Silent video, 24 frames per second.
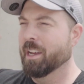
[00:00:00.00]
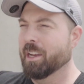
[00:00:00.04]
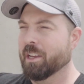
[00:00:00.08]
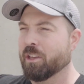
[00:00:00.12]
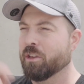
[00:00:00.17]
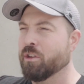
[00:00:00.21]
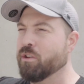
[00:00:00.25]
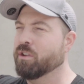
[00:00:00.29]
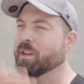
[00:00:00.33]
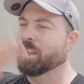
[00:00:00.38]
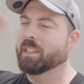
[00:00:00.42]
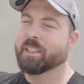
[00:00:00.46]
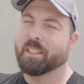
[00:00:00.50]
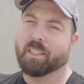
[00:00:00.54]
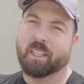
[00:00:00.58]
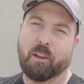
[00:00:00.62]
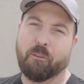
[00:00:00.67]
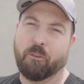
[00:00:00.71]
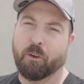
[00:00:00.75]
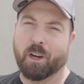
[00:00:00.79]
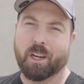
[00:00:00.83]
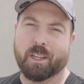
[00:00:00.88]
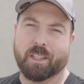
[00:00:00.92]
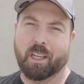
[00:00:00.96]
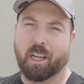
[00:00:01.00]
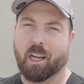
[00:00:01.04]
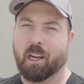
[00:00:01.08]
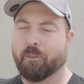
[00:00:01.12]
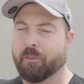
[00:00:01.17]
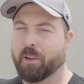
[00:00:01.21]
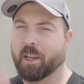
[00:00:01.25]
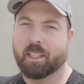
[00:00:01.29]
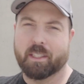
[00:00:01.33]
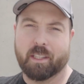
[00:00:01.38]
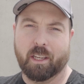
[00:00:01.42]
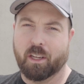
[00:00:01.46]
You can see for yourself,
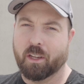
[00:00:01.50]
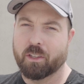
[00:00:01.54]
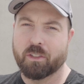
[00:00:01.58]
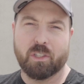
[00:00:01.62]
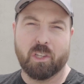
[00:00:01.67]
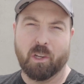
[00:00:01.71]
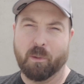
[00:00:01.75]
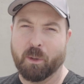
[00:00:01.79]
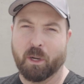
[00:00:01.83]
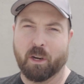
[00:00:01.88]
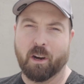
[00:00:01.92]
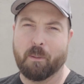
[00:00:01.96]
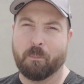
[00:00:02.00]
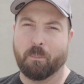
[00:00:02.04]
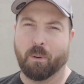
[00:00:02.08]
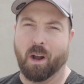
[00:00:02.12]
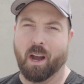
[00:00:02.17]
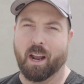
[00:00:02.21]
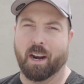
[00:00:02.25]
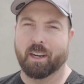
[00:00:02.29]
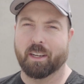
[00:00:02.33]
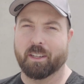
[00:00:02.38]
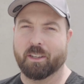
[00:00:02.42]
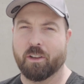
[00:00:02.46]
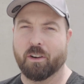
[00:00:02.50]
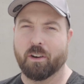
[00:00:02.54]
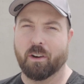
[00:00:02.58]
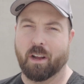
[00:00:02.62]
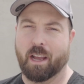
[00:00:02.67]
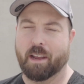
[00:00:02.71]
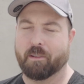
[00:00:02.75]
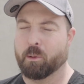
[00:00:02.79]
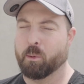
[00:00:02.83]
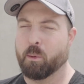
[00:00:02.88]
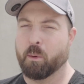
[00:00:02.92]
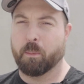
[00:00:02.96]
it's a consumer grade product. You don't
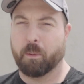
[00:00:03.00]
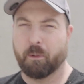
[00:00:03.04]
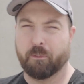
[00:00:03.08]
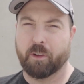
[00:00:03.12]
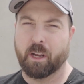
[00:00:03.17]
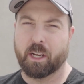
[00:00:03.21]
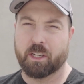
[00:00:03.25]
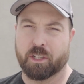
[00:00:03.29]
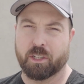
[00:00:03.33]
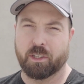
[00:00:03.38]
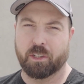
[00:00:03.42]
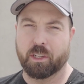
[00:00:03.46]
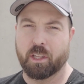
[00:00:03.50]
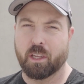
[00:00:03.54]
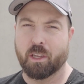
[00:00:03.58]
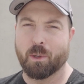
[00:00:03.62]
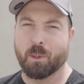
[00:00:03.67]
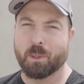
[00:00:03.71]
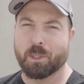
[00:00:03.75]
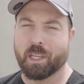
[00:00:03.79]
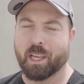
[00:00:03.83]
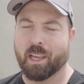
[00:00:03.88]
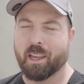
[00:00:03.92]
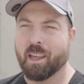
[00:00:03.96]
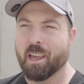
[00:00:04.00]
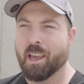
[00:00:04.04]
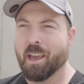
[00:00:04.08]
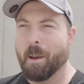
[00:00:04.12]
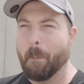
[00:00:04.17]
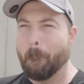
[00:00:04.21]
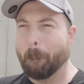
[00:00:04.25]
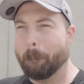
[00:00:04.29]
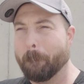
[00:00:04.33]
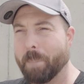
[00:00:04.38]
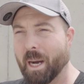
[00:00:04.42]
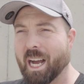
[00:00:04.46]
have to be a professional to use it,
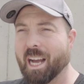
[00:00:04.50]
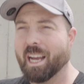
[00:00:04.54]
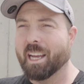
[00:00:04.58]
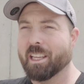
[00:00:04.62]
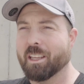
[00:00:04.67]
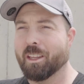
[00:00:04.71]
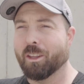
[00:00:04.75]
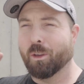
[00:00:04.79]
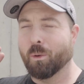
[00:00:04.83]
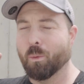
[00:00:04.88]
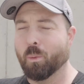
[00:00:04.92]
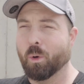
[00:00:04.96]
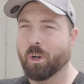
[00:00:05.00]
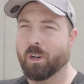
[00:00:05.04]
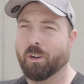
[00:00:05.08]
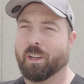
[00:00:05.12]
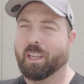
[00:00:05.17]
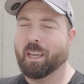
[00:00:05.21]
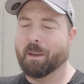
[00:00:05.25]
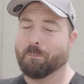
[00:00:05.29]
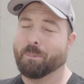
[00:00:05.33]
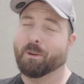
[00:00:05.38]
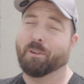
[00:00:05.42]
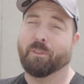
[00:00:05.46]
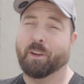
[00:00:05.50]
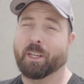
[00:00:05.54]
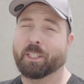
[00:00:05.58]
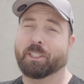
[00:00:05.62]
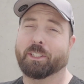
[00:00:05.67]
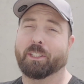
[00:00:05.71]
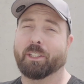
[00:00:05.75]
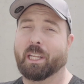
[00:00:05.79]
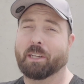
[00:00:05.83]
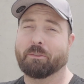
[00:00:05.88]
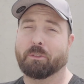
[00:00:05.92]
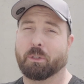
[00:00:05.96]
but you will get
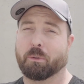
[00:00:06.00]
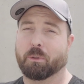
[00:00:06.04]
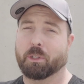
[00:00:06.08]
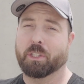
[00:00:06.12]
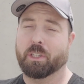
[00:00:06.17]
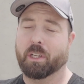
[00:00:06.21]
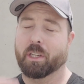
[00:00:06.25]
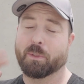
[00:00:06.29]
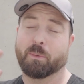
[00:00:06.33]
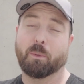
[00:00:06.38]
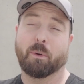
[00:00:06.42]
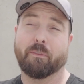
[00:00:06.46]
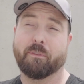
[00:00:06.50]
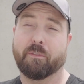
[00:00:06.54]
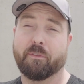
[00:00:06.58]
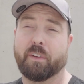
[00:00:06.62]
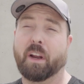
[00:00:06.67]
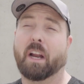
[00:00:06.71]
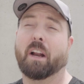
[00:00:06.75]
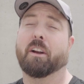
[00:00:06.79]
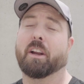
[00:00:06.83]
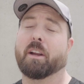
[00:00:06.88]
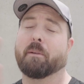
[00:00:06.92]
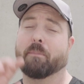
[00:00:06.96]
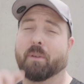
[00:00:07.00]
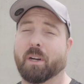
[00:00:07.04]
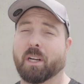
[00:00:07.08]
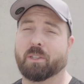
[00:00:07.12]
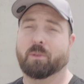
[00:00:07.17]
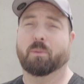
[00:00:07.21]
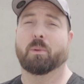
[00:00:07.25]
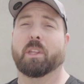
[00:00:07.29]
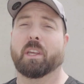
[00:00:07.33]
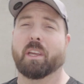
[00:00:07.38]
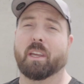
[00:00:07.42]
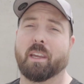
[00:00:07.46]
professional level results. We're very
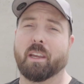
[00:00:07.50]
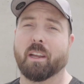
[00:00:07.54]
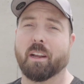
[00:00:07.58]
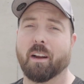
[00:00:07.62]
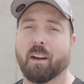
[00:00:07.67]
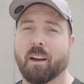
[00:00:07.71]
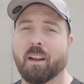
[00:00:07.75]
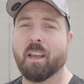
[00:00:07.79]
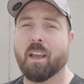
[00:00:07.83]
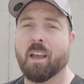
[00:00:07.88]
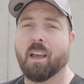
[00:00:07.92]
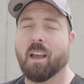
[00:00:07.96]
impressed with it here.